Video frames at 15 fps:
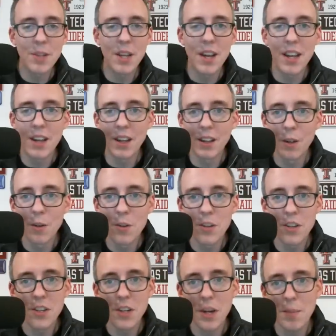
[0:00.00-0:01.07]
to any
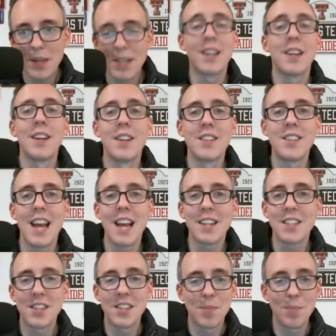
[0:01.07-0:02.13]
conclusions here because
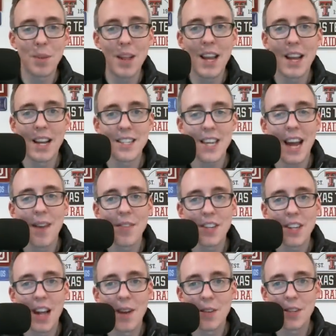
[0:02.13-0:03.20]
Texas is playing as I have this
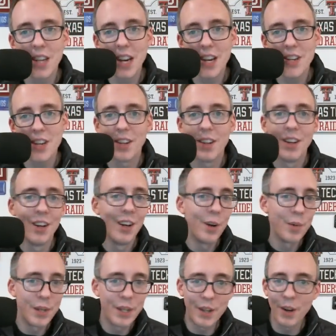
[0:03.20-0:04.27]
conversation.
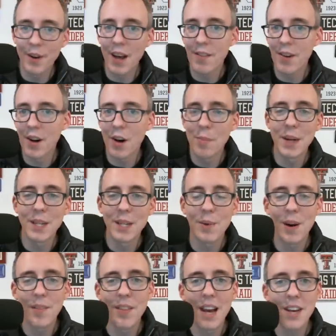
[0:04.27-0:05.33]
We could have an all Big
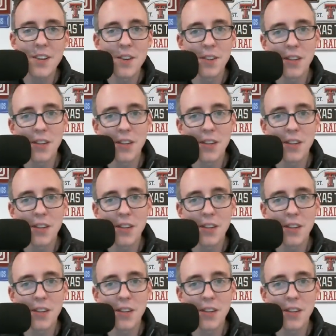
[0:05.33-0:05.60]
12 national